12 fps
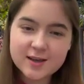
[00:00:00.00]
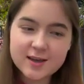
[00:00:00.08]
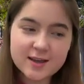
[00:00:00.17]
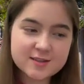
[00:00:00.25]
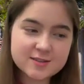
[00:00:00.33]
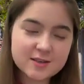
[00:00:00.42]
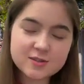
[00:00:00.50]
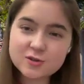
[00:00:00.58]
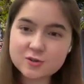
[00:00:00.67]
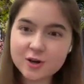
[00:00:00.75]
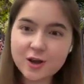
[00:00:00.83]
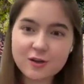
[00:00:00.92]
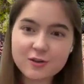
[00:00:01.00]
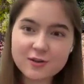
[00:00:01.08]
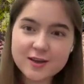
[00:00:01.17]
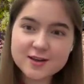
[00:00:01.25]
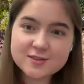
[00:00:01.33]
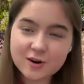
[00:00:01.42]
It's a struggle
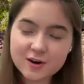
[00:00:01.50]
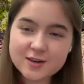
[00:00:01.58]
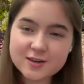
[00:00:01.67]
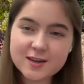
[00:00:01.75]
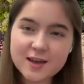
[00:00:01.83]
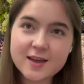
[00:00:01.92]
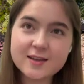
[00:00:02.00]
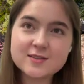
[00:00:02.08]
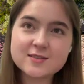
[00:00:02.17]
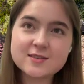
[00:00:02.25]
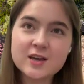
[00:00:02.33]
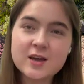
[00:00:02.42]
and it's hard, and